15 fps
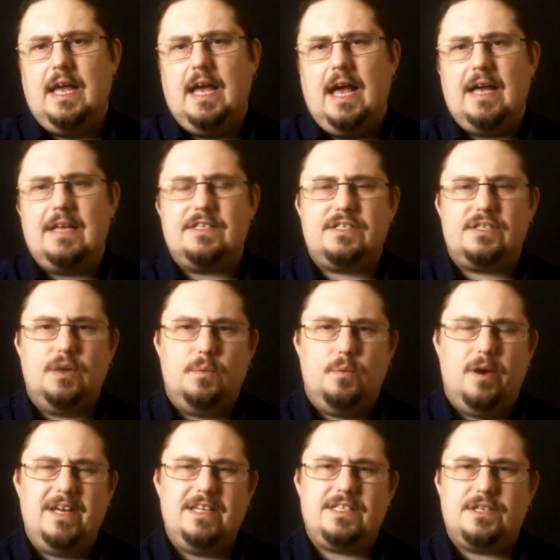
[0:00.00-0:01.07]
and
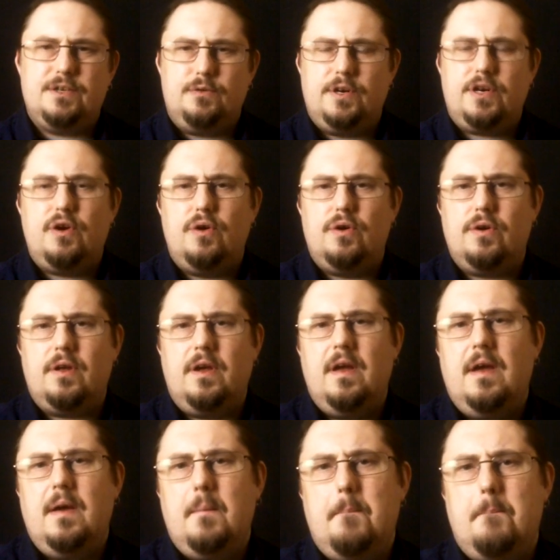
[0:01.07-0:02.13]
subways to record
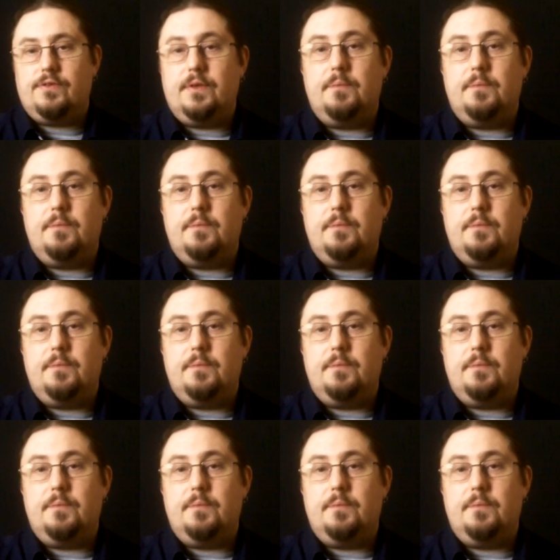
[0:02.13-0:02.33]
the